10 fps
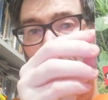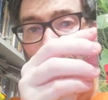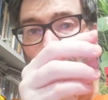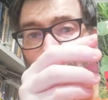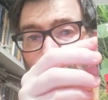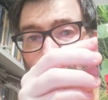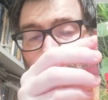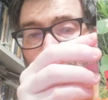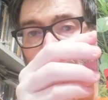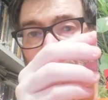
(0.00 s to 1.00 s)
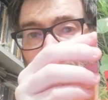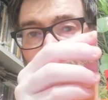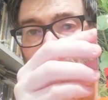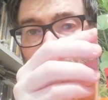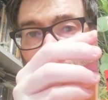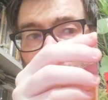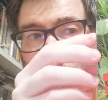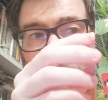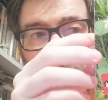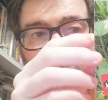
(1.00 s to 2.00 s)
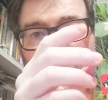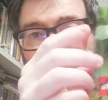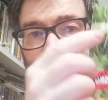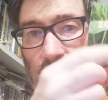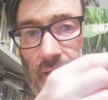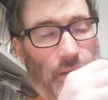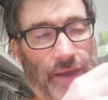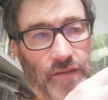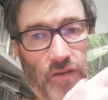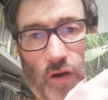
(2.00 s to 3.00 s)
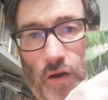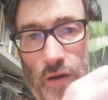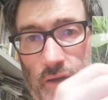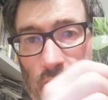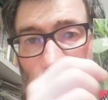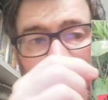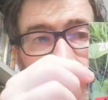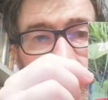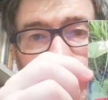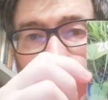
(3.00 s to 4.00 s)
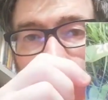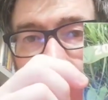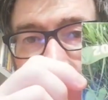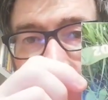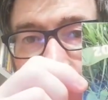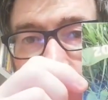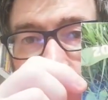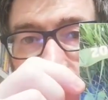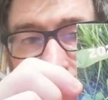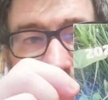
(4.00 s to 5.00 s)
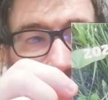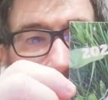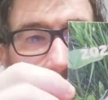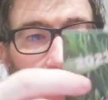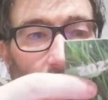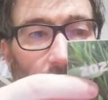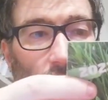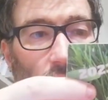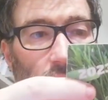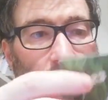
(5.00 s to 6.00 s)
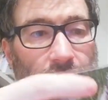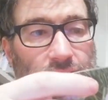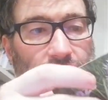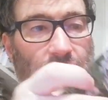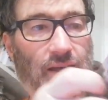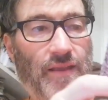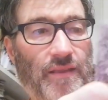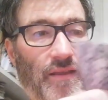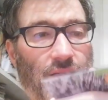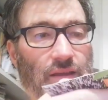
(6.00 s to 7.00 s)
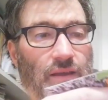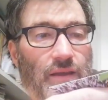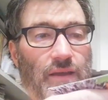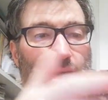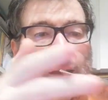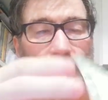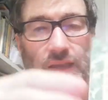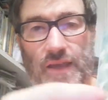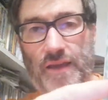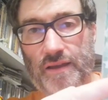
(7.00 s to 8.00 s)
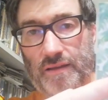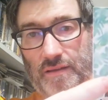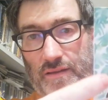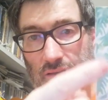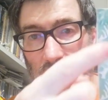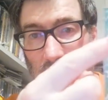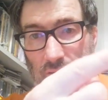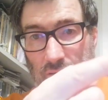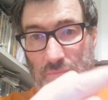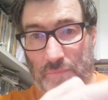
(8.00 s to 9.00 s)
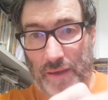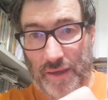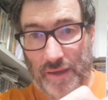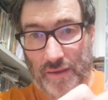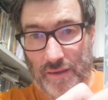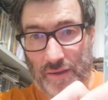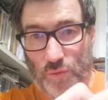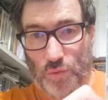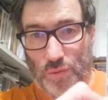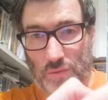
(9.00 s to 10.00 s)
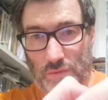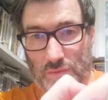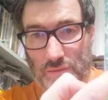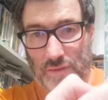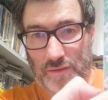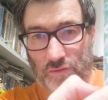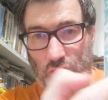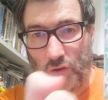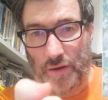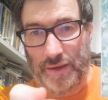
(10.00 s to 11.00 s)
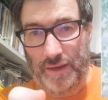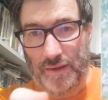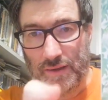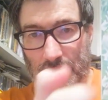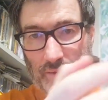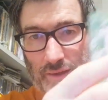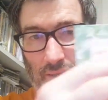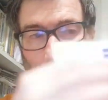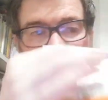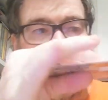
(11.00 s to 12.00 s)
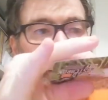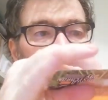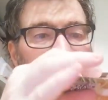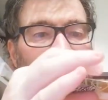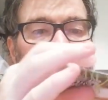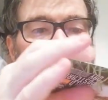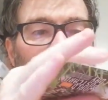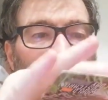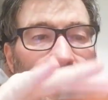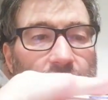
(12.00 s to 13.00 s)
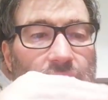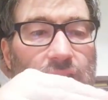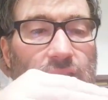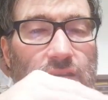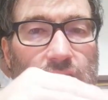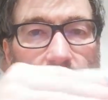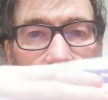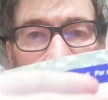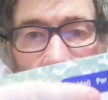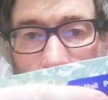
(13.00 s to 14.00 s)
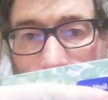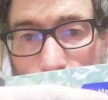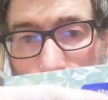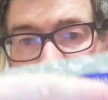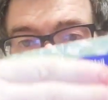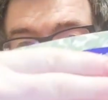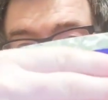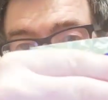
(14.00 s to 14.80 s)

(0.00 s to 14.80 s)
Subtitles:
Day with this hedgehog, very cute. And on the back side, he make a cool drawing, and the other side he put